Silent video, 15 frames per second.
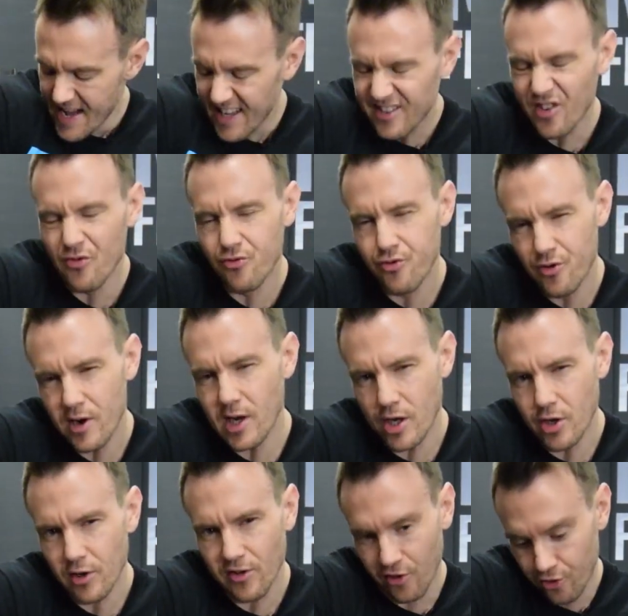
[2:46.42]
it's a really
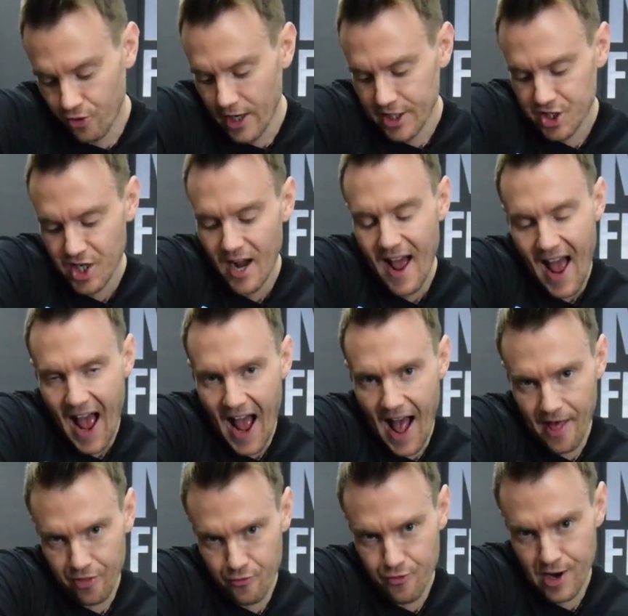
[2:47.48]
good stretch
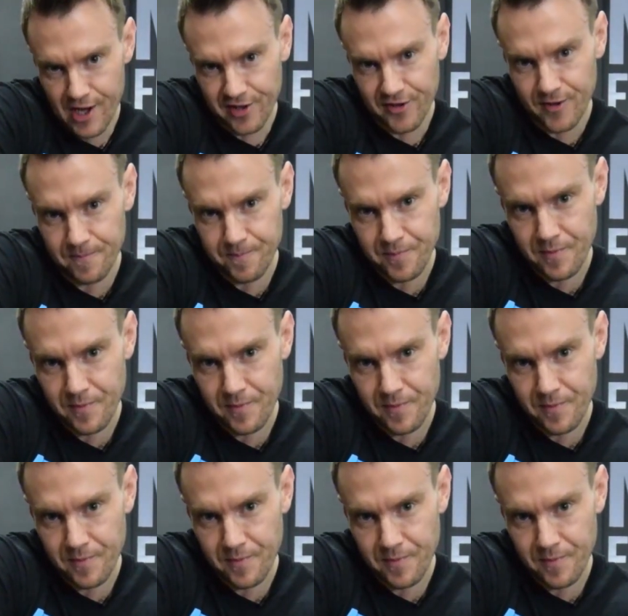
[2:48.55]
at the wrist.